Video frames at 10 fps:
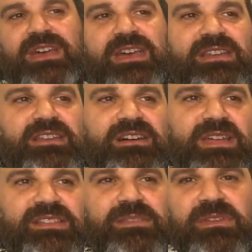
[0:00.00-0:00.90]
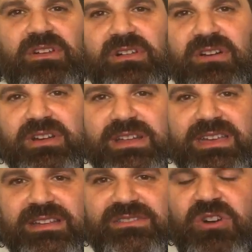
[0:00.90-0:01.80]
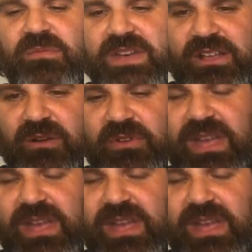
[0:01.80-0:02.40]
And uh, that's something I'll, I'll kind of get into. I hope that helped. Okay.